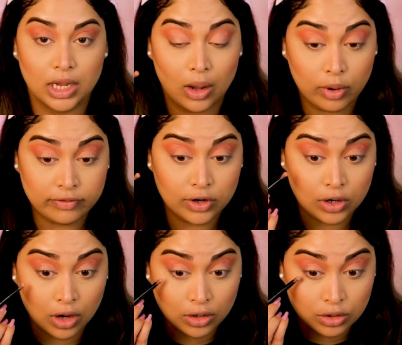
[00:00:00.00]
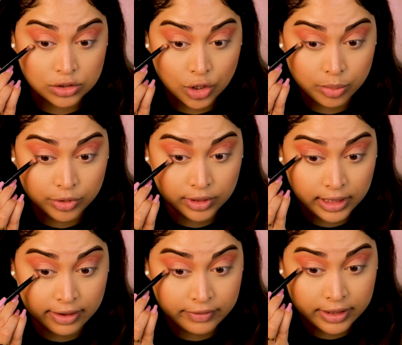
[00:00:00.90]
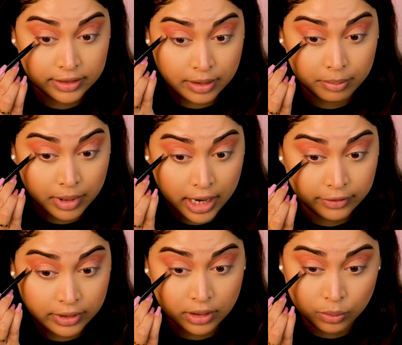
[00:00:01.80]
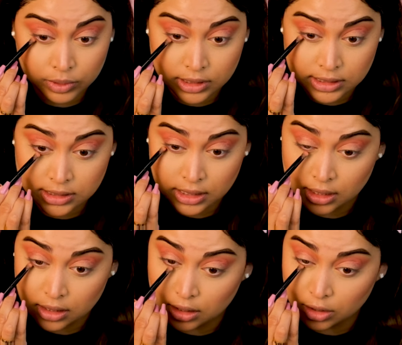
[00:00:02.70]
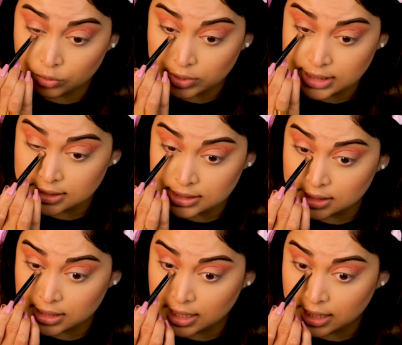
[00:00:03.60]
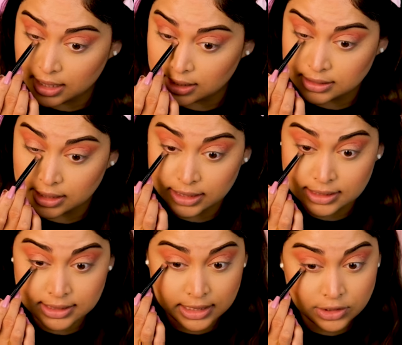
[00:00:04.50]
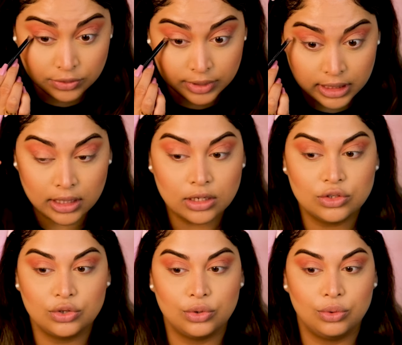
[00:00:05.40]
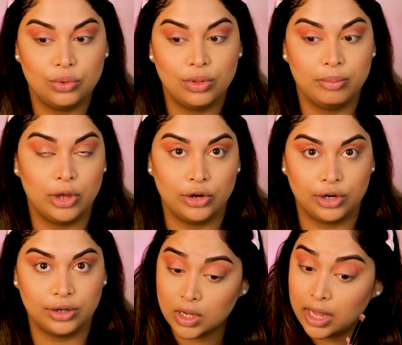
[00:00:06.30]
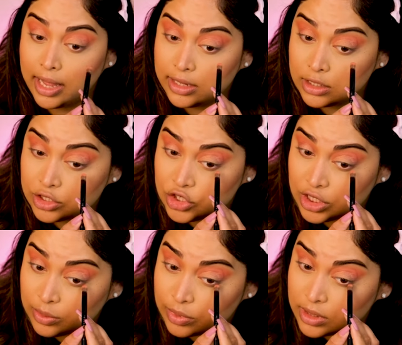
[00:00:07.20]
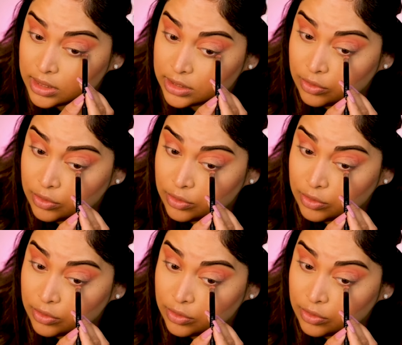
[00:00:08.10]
However, on October 11th, Myra was arrested as an accessory to the murder and she was